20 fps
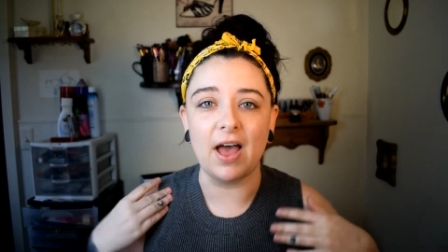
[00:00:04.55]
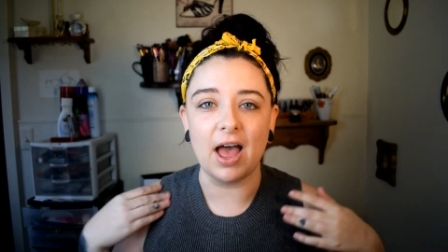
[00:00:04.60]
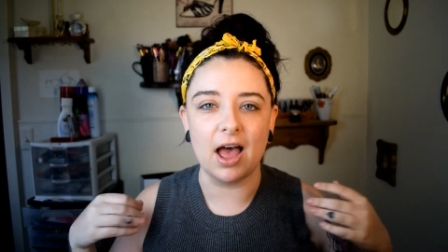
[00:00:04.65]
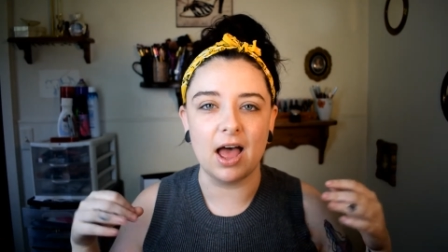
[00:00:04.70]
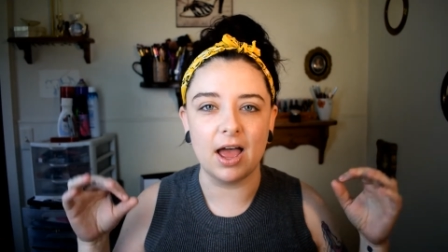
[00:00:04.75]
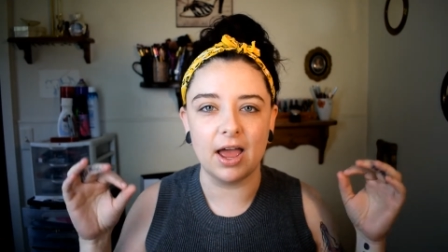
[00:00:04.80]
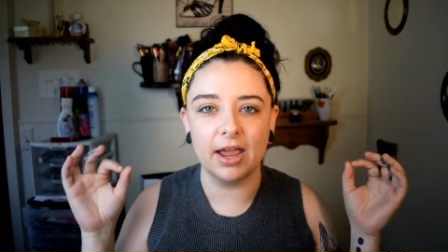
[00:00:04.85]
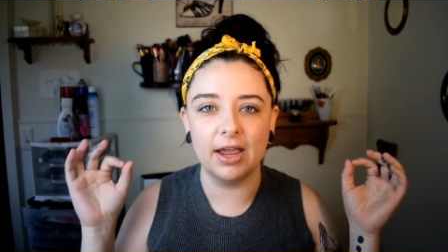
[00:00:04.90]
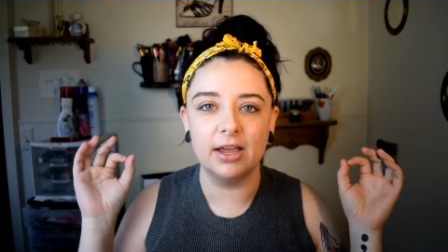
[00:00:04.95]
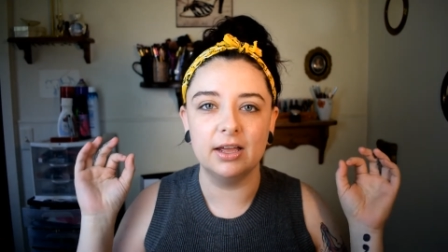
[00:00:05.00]

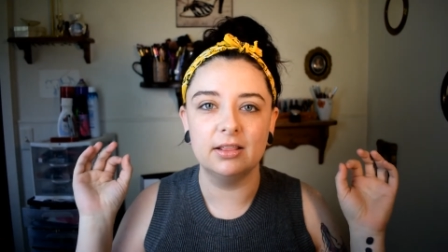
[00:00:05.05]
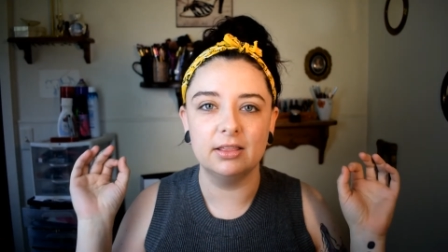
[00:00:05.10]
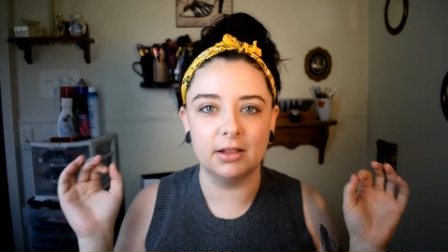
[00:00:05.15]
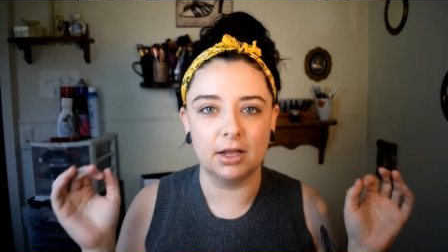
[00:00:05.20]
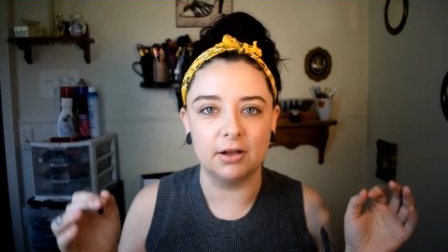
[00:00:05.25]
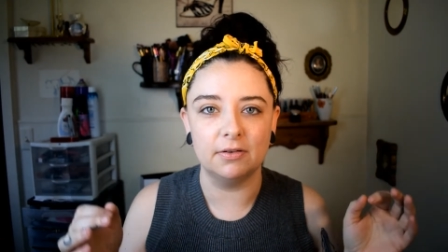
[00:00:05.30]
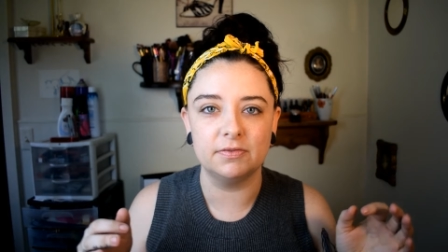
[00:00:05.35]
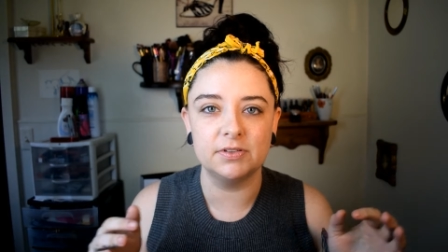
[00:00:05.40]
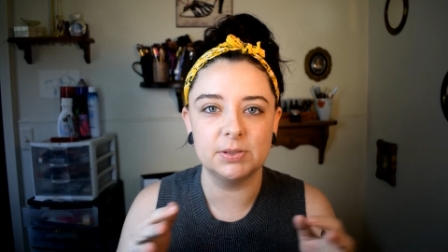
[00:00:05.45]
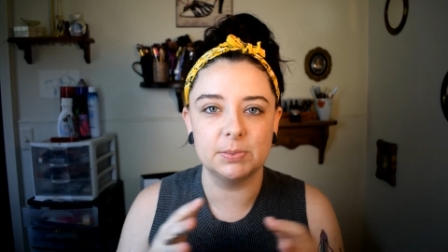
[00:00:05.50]
I
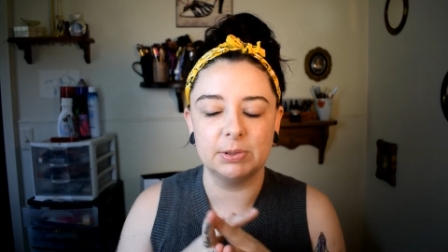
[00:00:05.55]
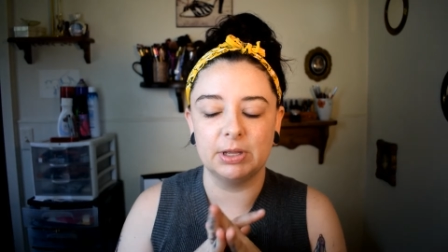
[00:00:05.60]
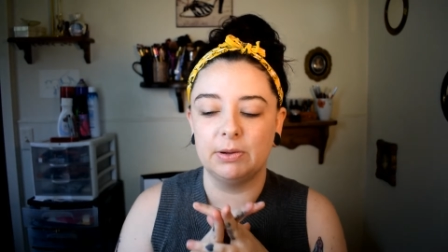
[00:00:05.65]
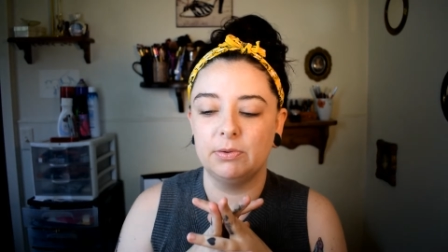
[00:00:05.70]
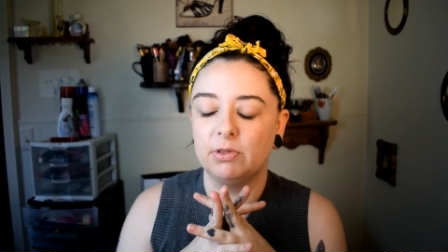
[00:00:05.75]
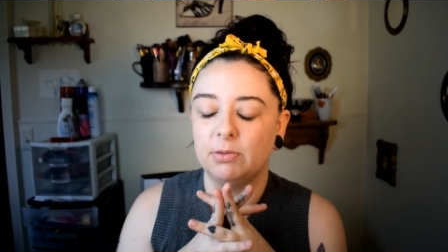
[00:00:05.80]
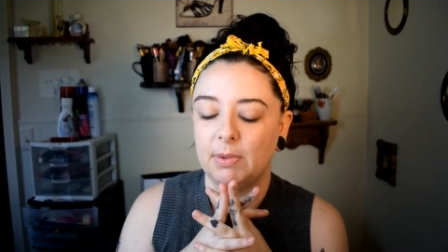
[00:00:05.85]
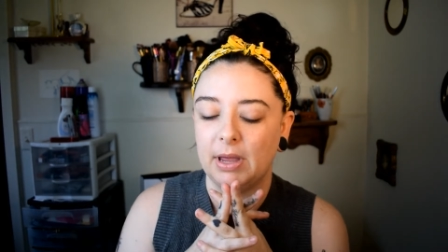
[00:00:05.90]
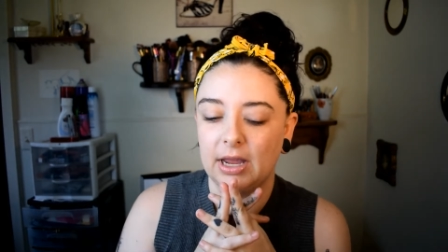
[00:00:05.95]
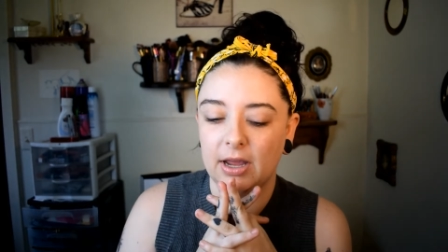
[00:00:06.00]
love to play
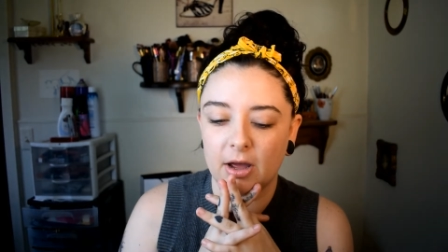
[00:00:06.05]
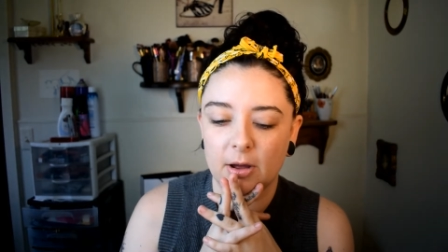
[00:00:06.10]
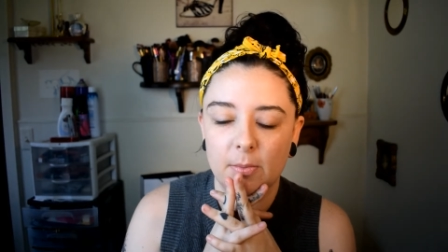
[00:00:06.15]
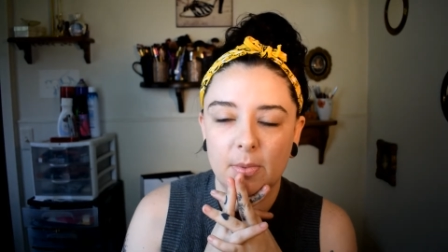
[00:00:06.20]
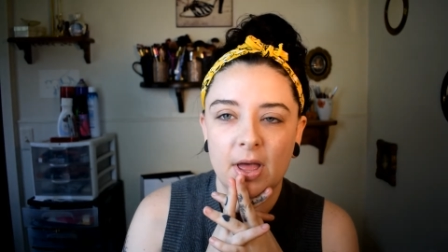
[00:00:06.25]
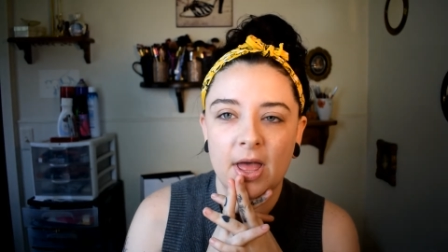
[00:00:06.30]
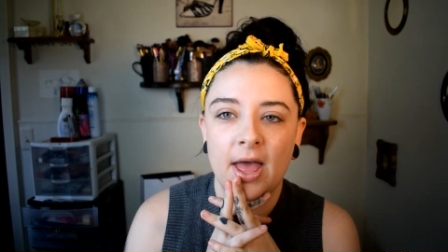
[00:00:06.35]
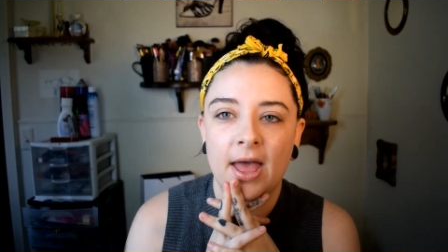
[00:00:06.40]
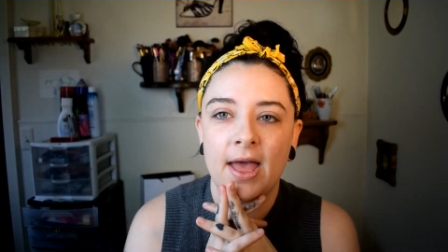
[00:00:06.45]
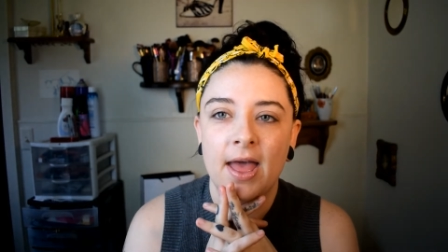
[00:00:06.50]
with makeup,
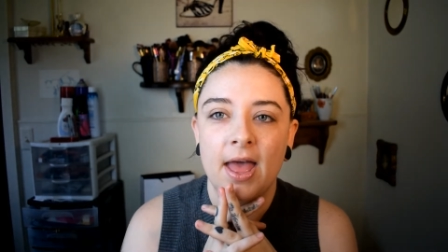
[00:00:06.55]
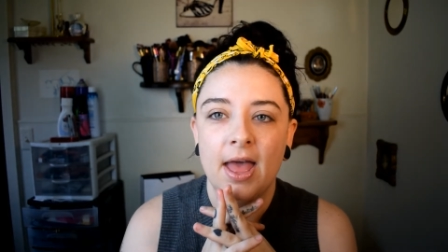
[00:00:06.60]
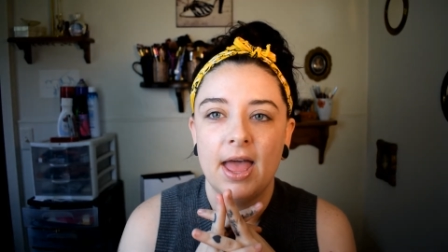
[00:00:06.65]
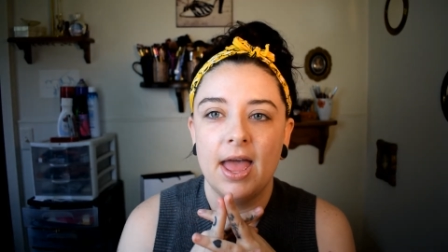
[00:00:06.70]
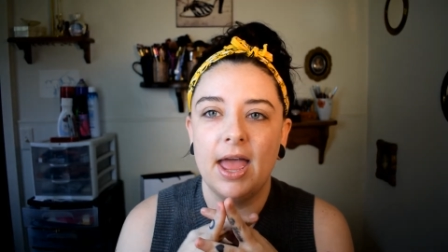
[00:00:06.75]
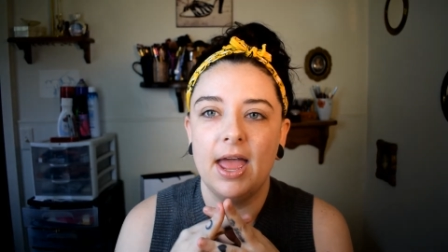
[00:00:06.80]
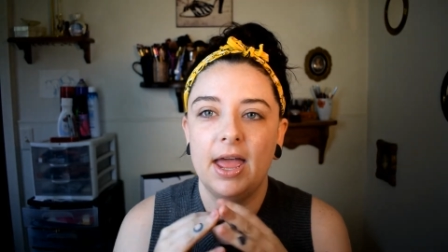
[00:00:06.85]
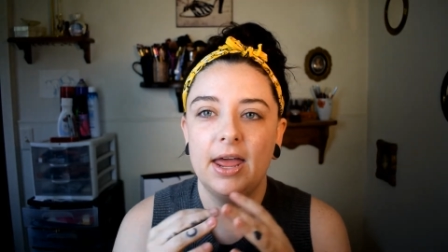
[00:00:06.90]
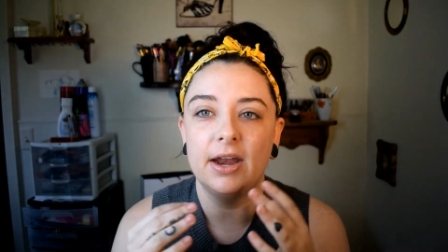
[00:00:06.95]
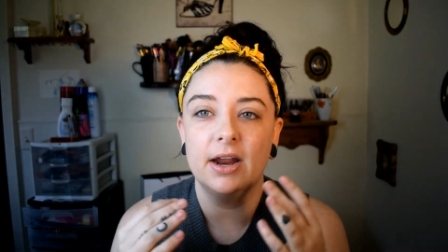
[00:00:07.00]

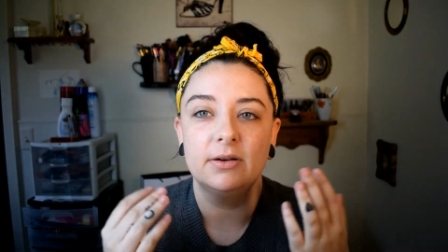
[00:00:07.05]
and